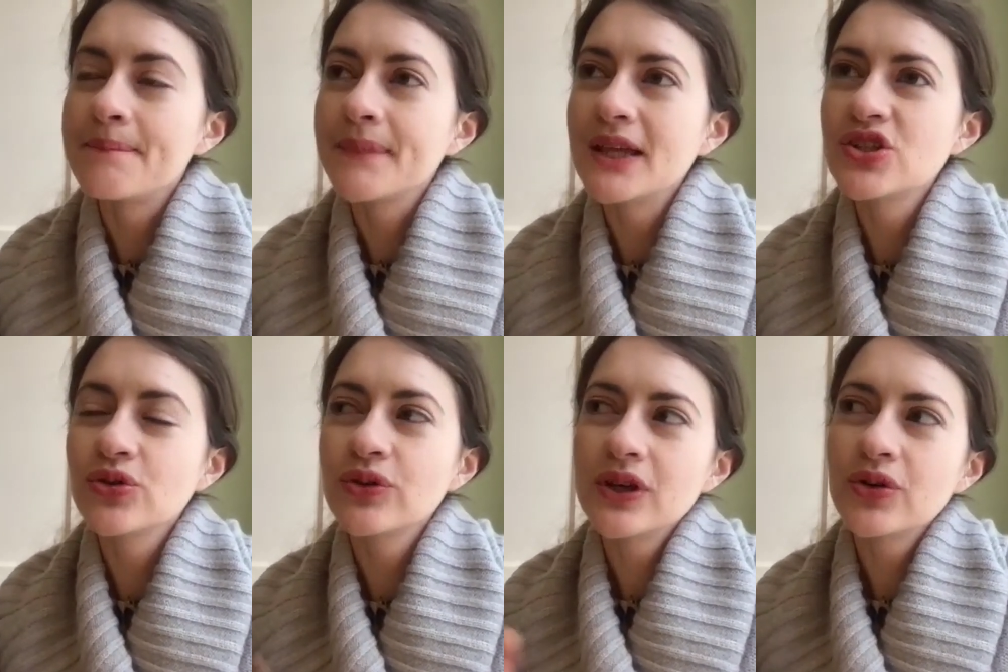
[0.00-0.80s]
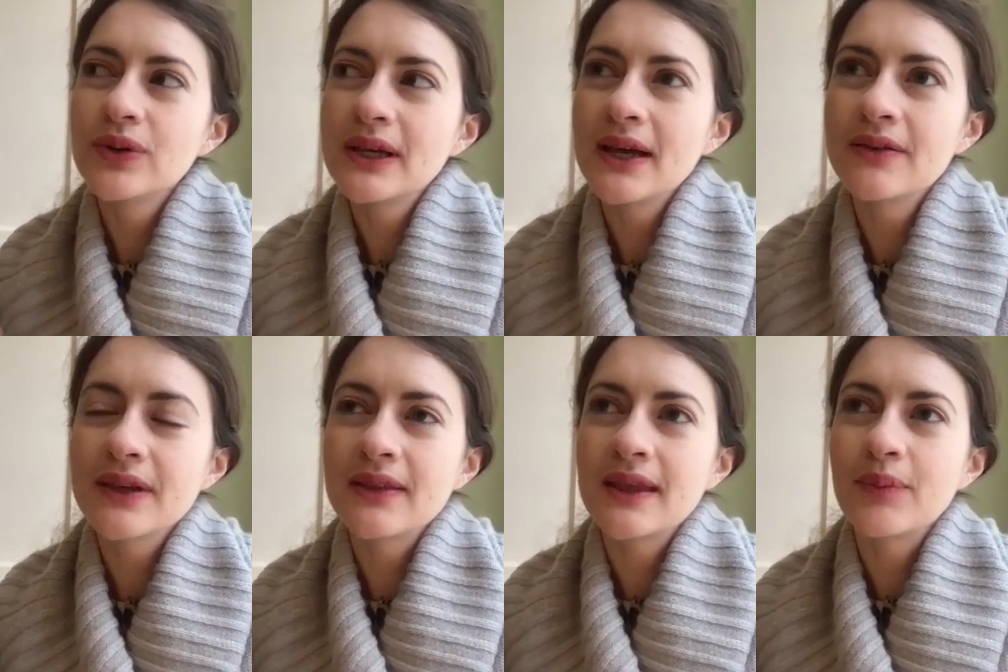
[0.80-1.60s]
Um, and so, you know, we kind of
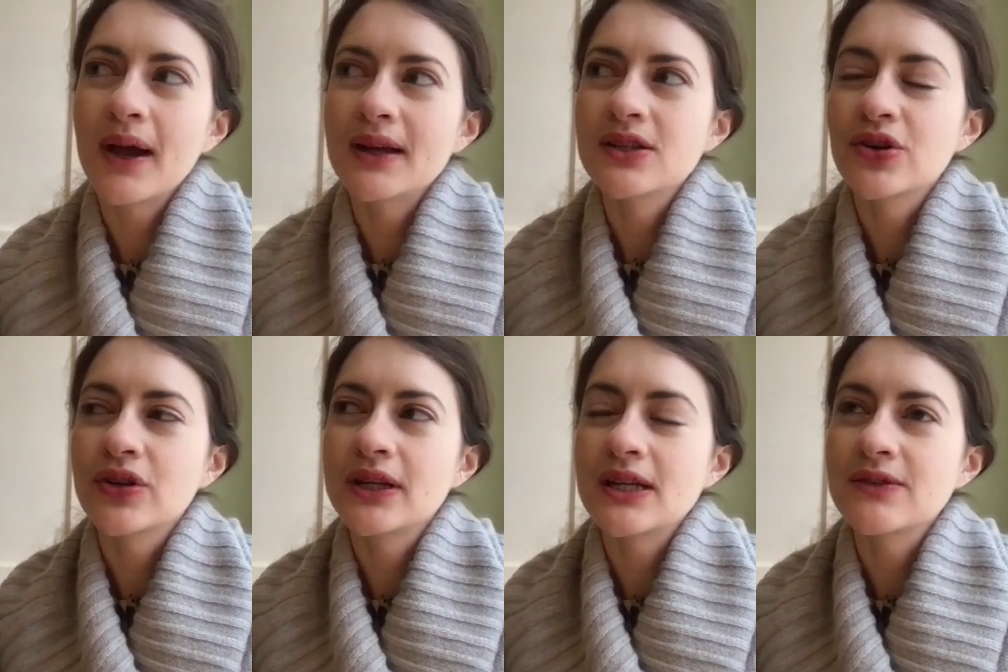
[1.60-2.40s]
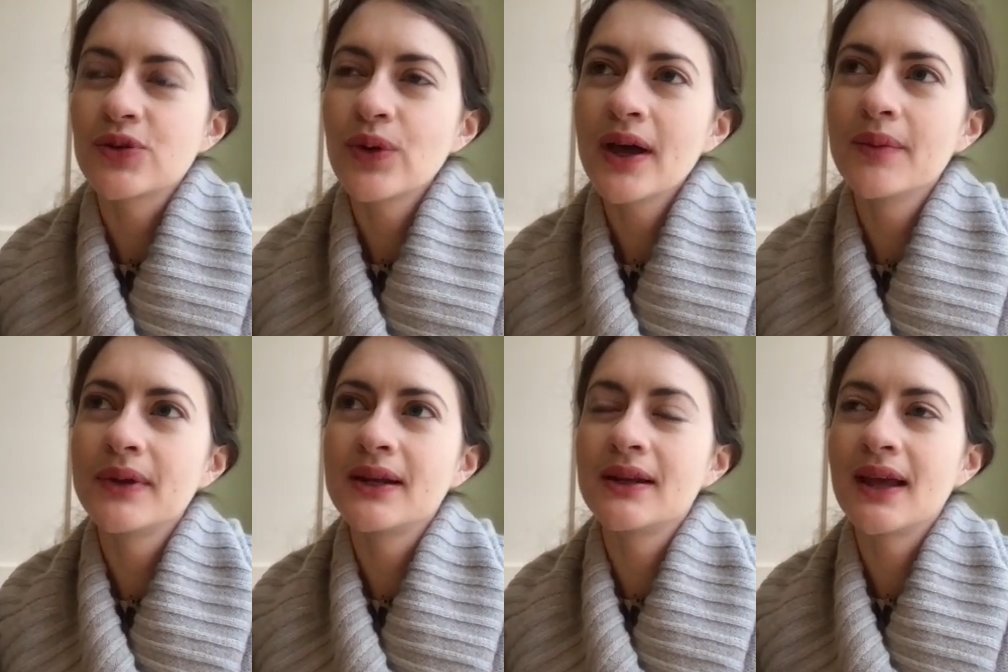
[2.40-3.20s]
can think back to the early days of the web.
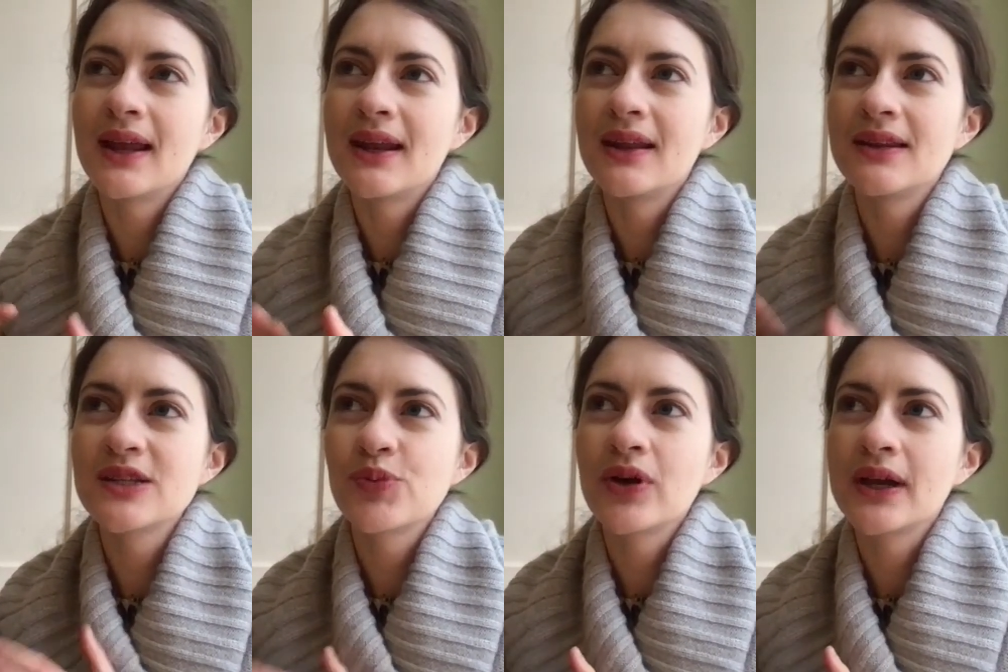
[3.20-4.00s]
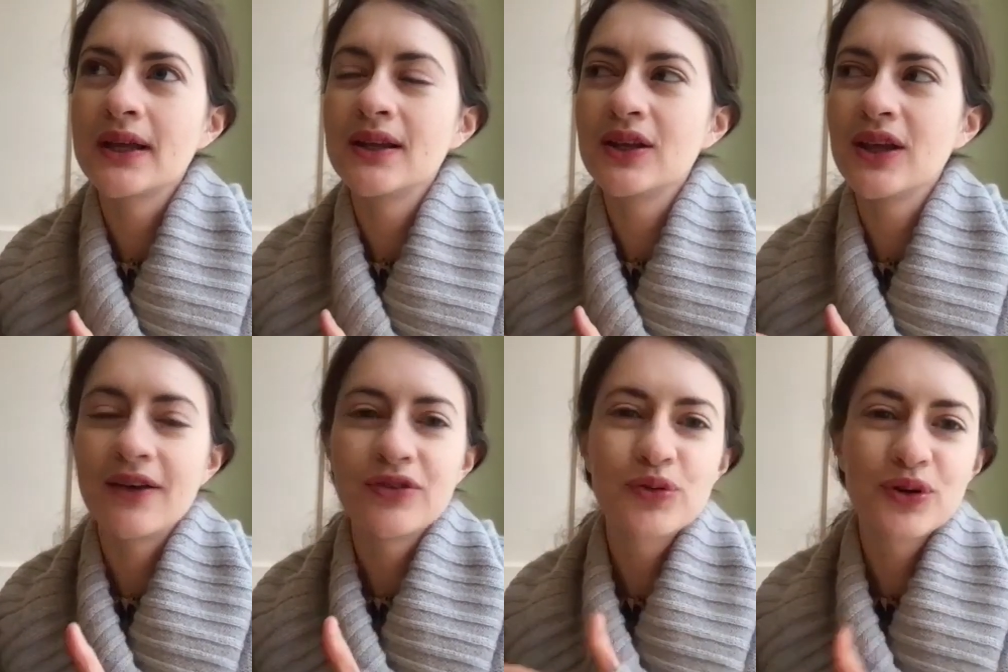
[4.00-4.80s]
And, and at this point,
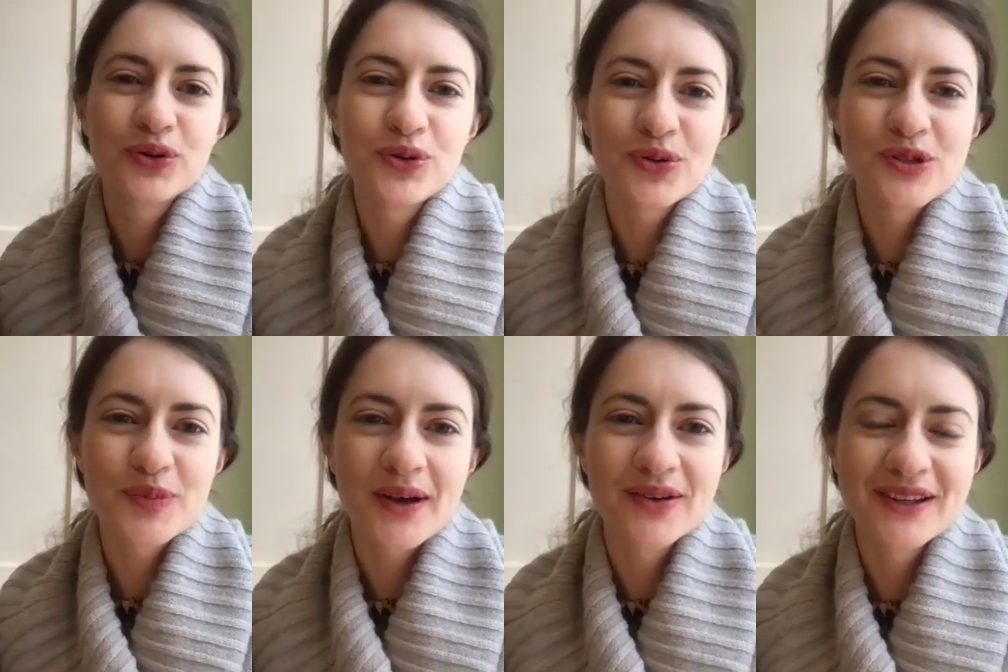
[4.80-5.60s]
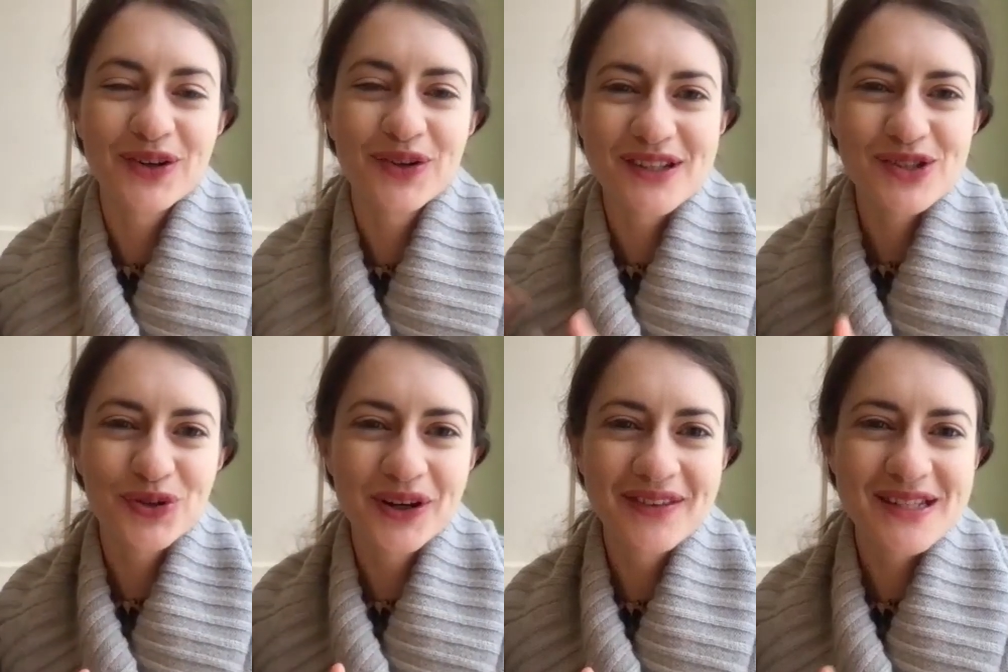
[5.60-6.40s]
everyone who knows about, you know, the
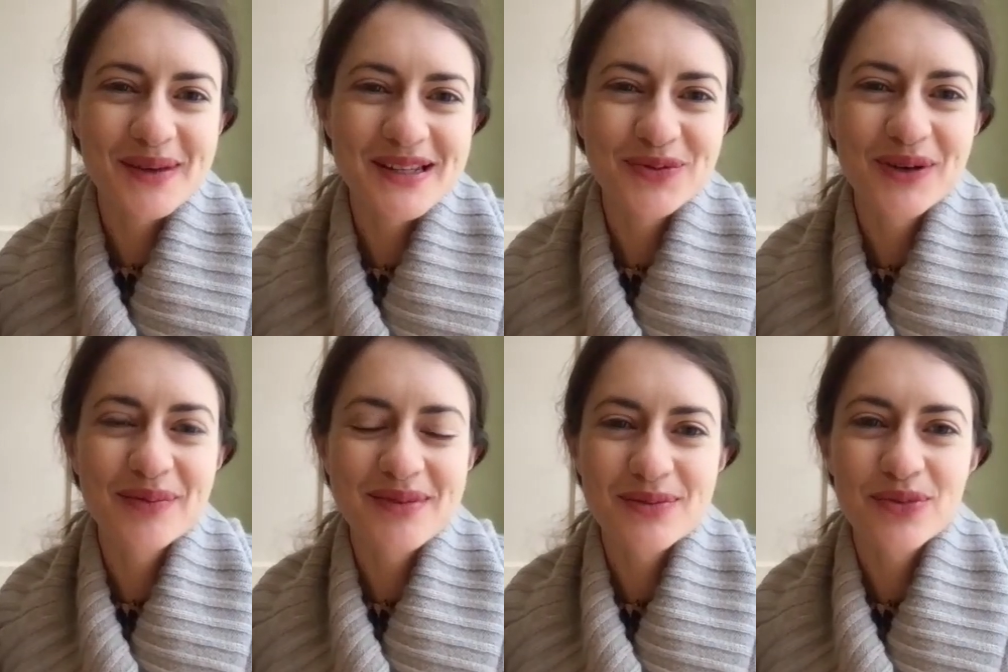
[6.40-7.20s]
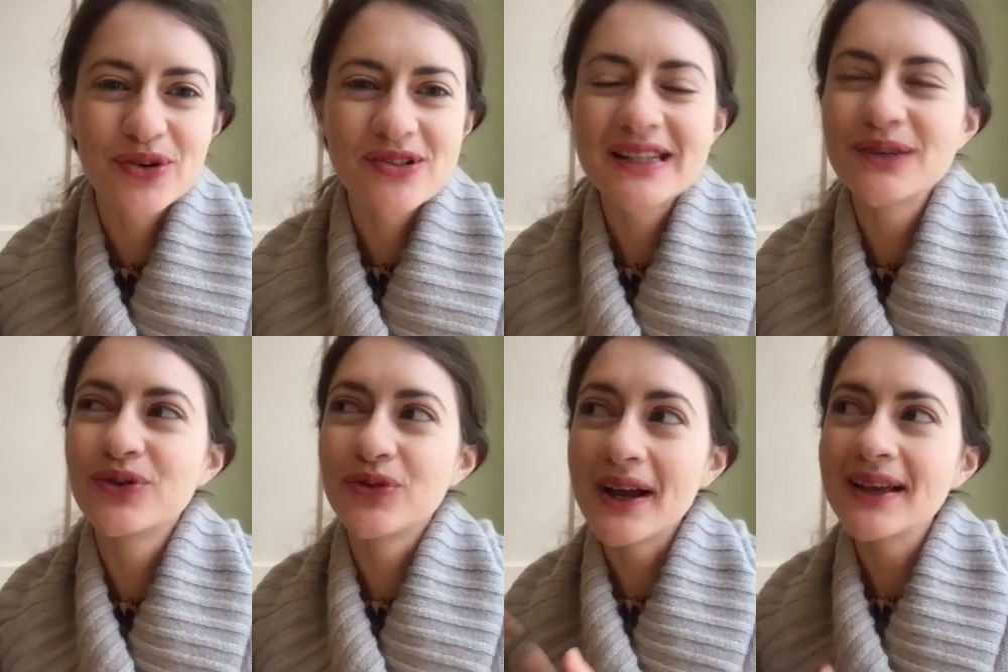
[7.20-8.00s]
story of the semantic web and Tim Berners-Lee will
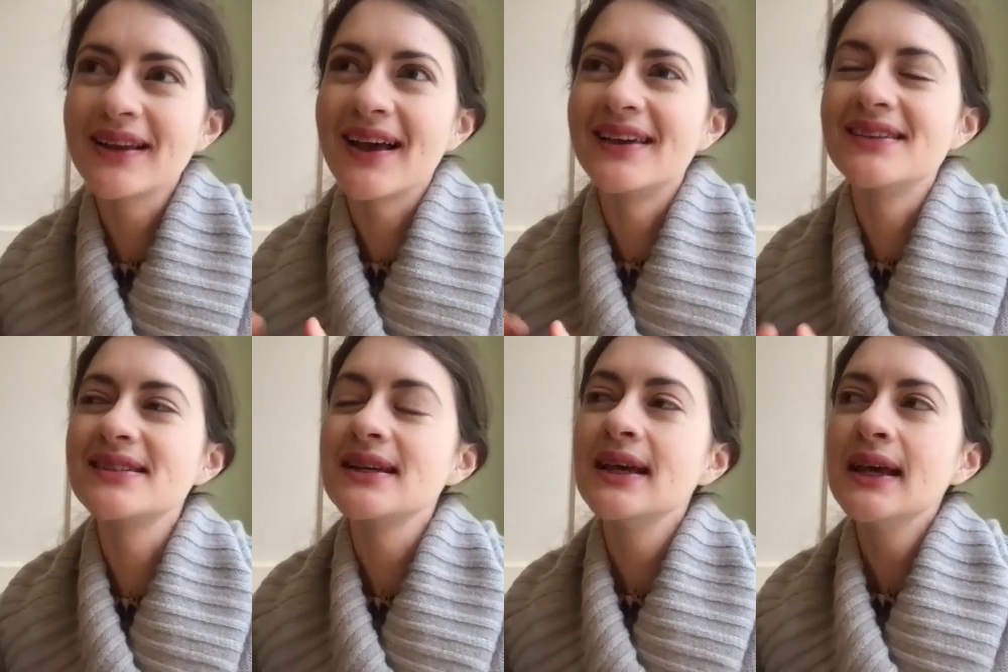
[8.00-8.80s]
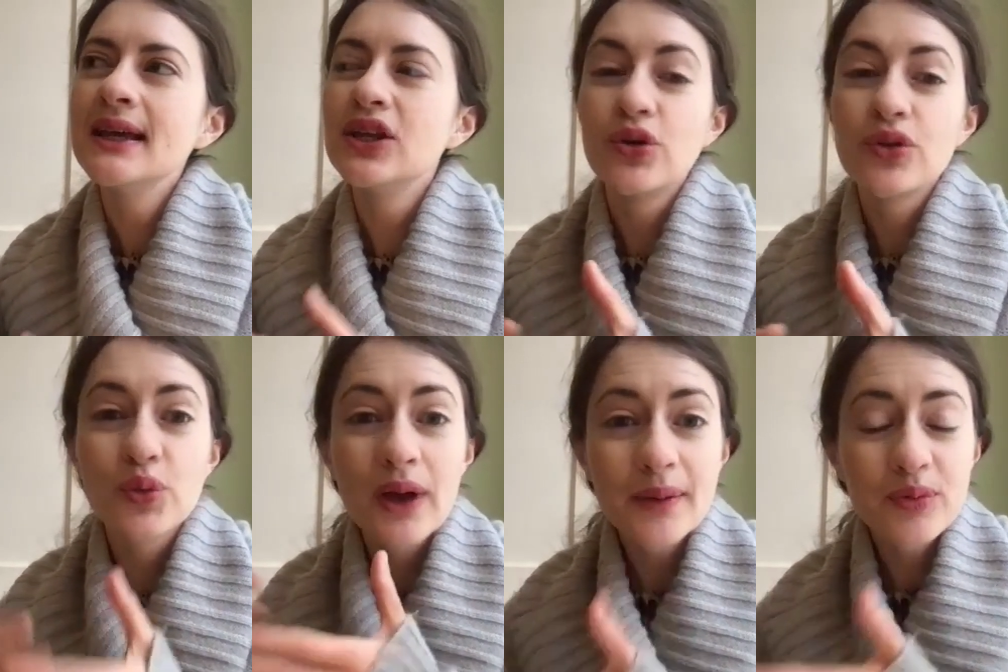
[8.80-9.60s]
recognize, you know, the
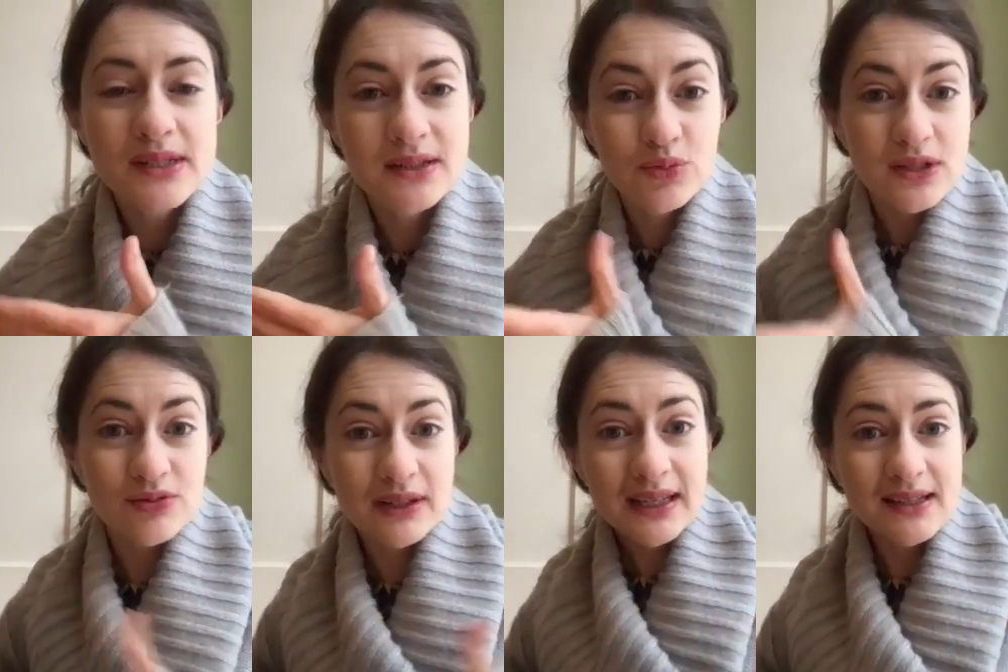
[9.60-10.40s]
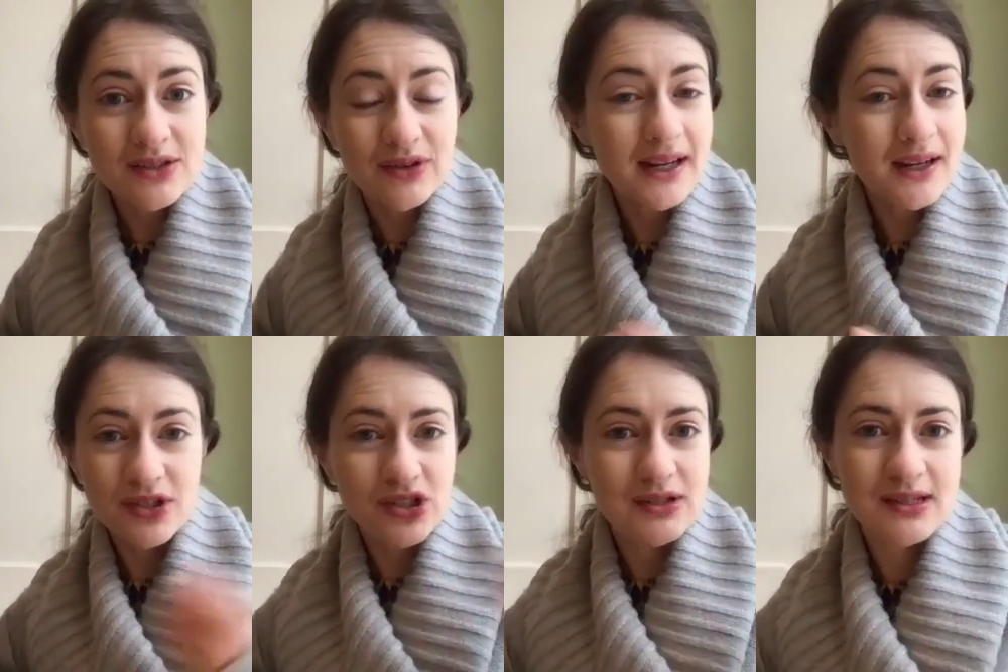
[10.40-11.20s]
web was was released, right? It was
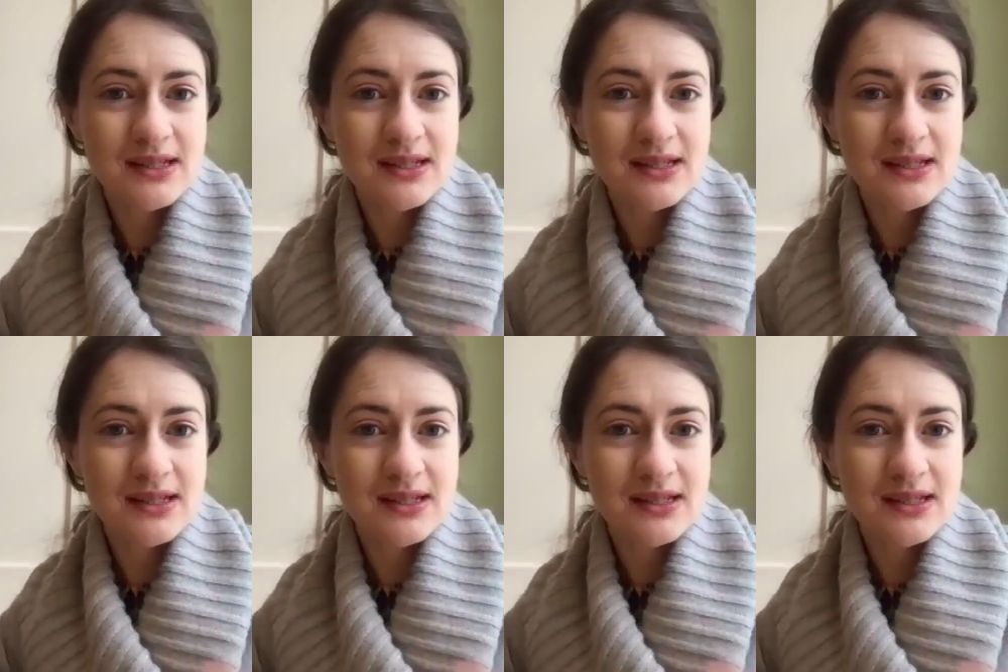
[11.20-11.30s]
just